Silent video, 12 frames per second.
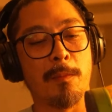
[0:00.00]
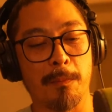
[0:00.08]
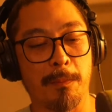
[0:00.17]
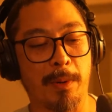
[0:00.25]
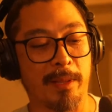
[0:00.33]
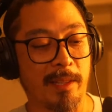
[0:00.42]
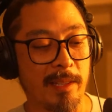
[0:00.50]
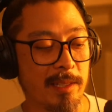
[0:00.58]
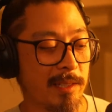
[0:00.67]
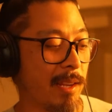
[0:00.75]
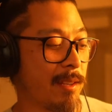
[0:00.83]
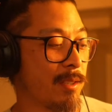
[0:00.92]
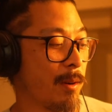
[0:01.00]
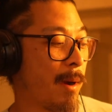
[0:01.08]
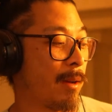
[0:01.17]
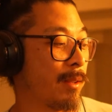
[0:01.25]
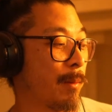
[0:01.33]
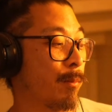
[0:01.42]
But these things are
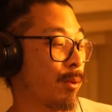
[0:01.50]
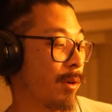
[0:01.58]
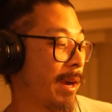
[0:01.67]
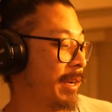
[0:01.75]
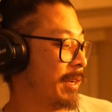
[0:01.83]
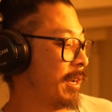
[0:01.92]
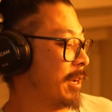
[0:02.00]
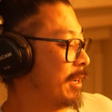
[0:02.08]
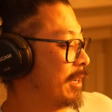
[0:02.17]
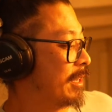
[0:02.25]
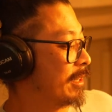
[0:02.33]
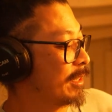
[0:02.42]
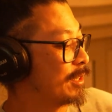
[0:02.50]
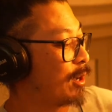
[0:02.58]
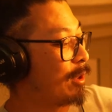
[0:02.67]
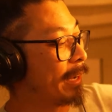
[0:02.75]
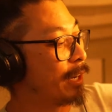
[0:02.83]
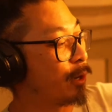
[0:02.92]
about to break. It's all
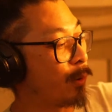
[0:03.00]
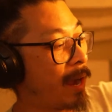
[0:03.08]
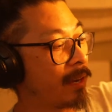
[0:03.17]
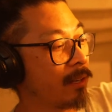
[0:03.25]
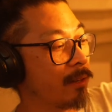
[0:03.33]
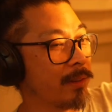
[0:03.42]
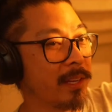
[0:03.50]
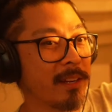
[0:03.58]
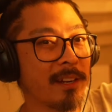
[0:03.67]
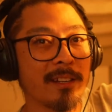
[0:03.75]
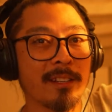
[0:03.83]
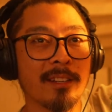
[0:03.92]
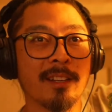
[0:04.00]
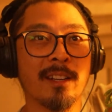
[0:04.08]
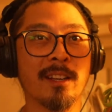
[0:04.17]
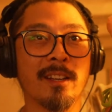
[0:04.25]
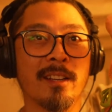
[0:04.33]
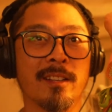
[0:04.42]
like cracking over here.
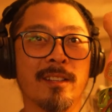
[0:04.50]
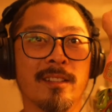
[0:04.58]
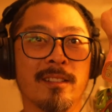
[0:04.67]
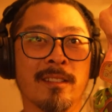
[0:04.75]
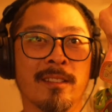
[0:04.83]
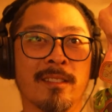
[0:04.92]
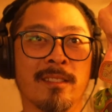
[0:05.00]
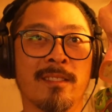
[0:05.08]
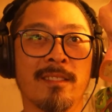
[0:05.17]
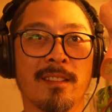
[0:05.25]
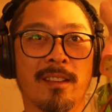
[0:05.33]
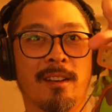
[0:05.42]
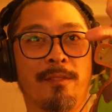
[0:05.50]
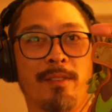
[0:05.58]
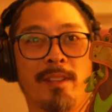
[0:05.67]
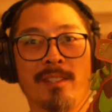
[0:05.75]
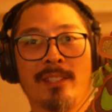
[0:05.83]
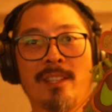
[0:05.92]
I don't know if you
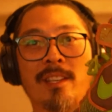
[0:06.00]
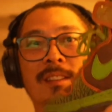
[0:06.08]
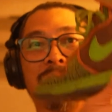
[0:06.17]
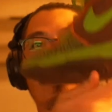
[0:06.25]
can see it.